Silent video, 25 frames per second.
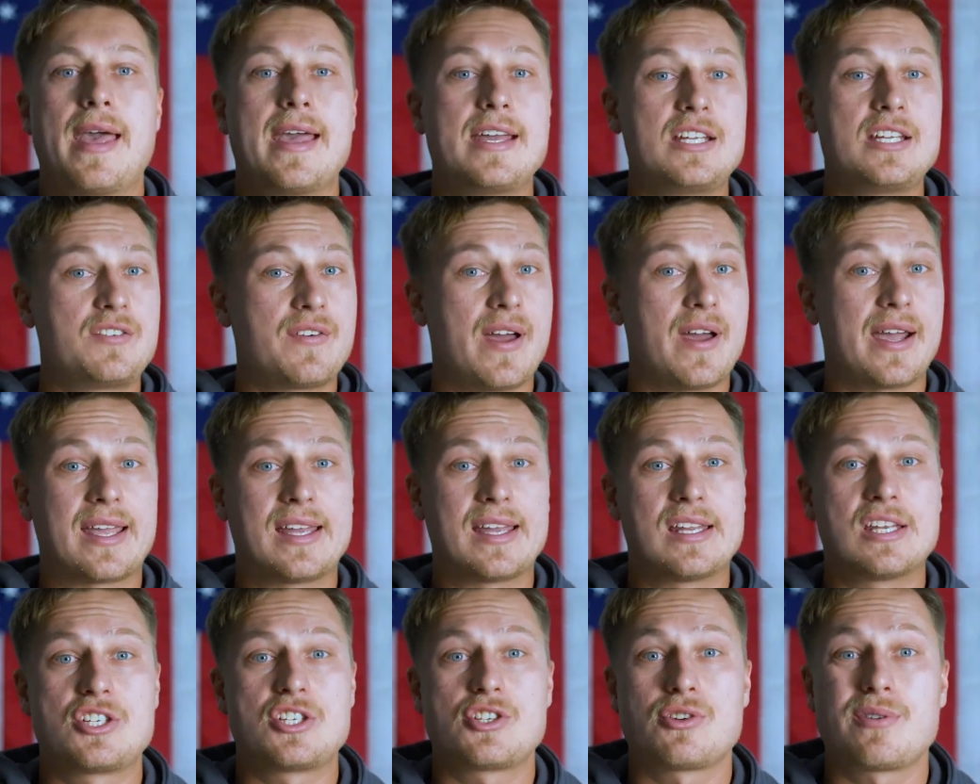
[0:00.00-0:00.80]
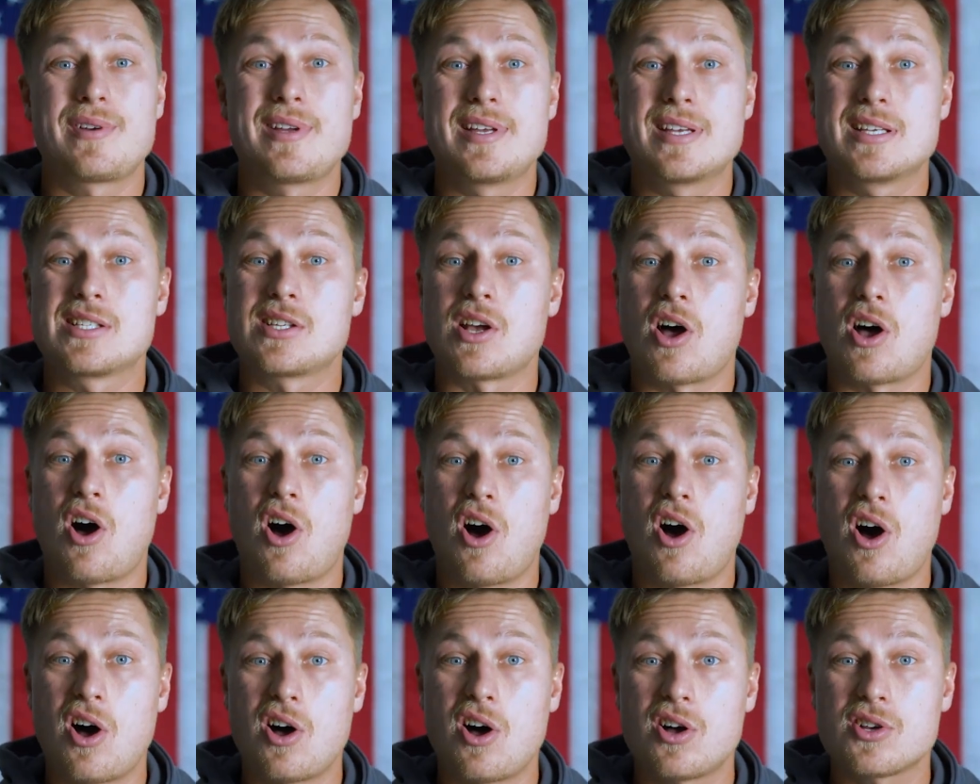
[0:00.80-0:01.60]
The HVAC industry is
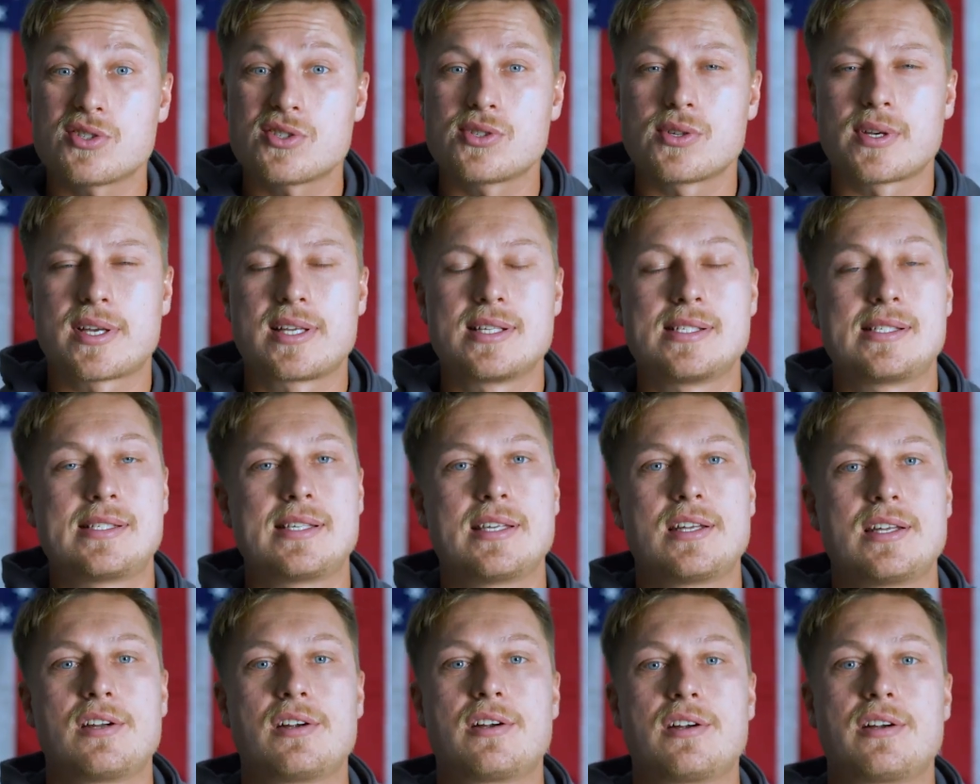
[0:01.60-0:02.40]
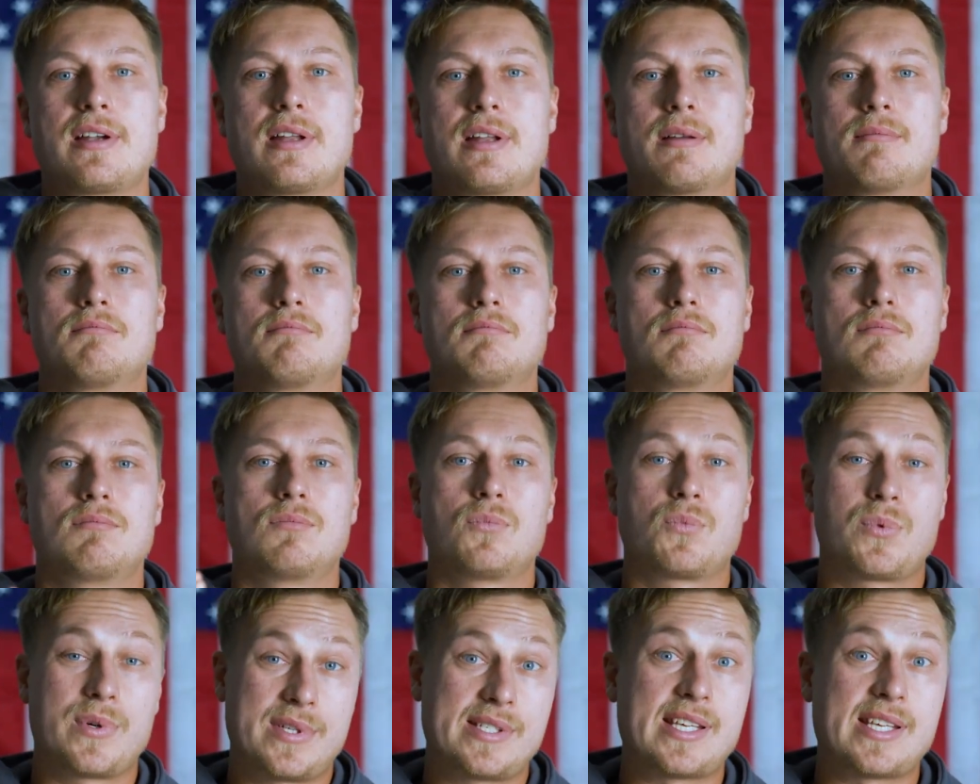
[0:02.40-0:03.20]
also considered
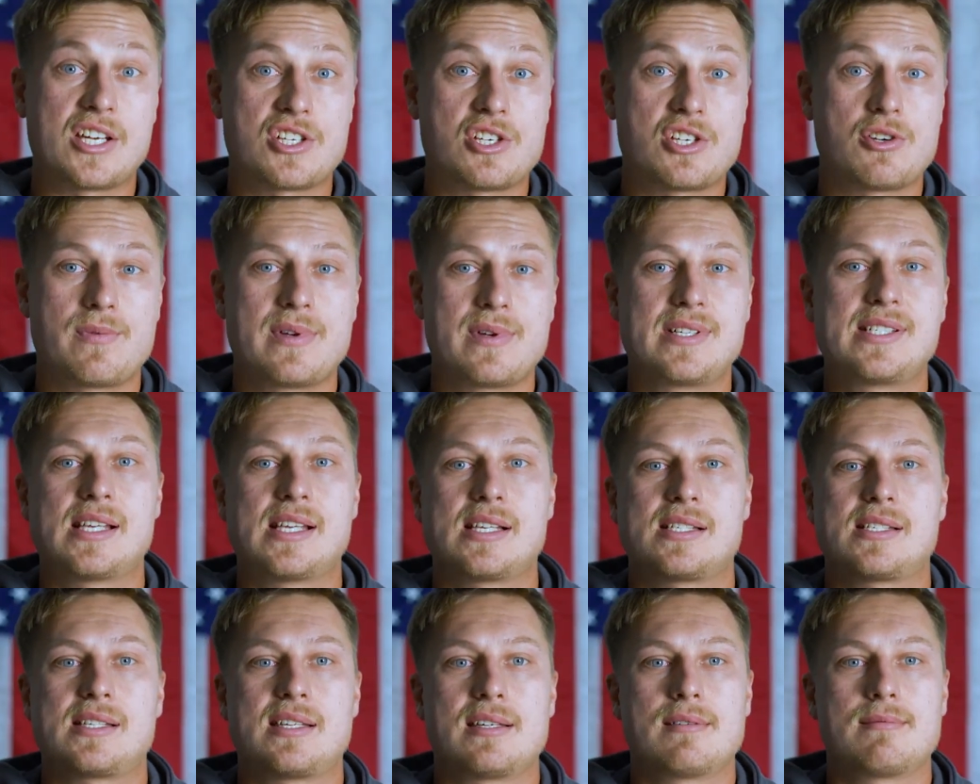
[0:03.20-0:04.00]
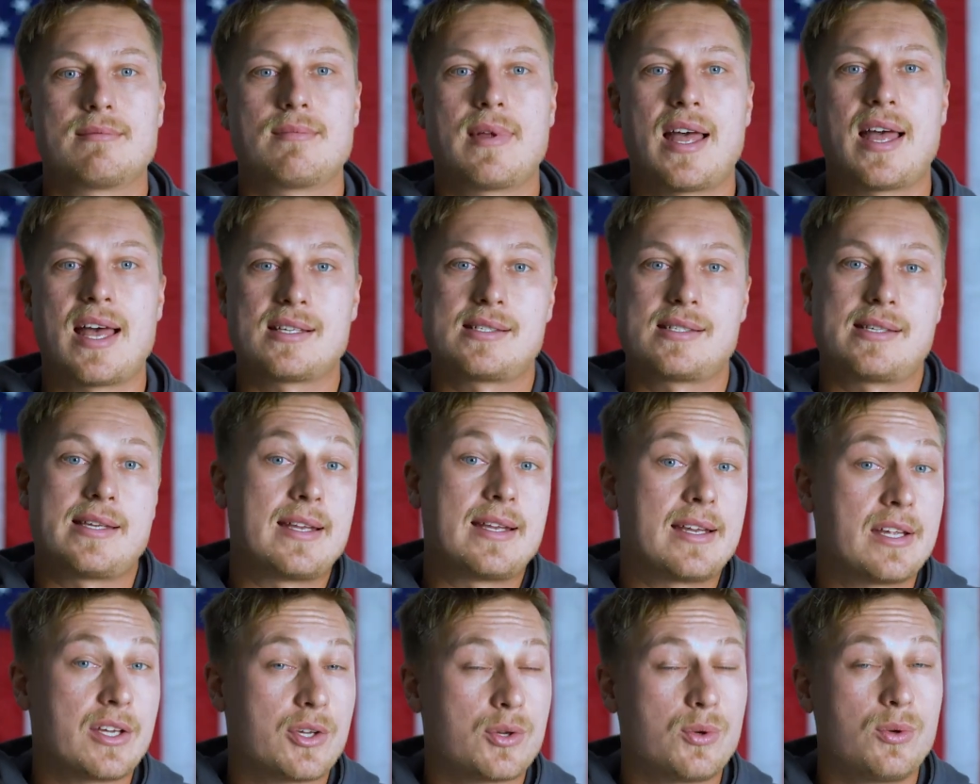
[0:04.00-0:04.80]
recession resistant as
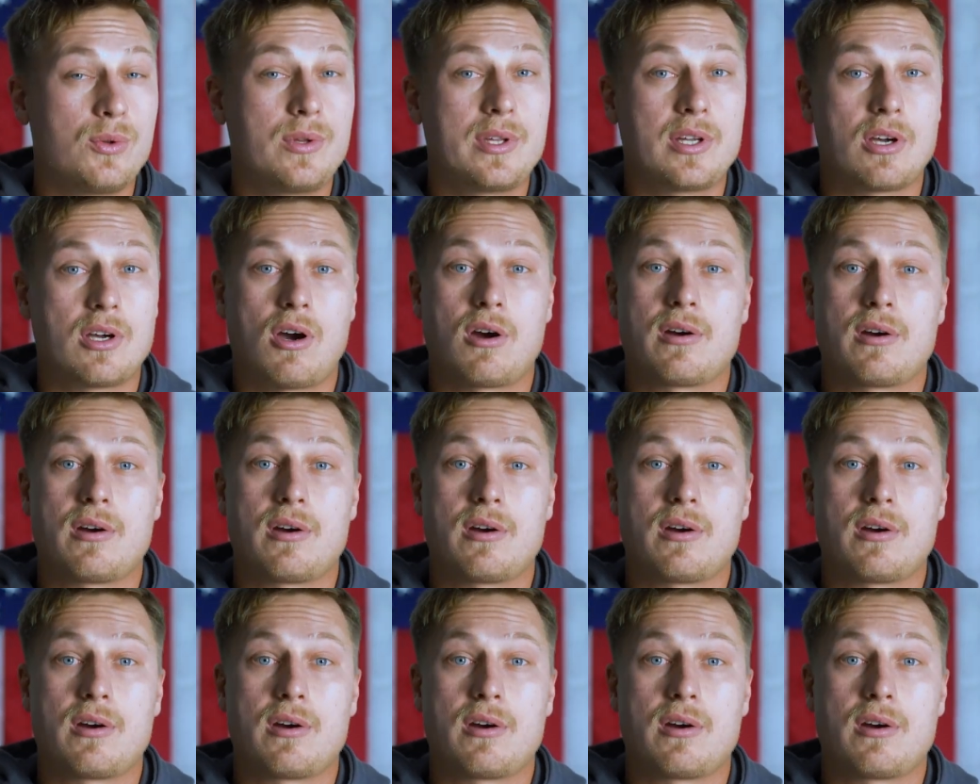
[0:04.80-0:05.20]
heating and cooling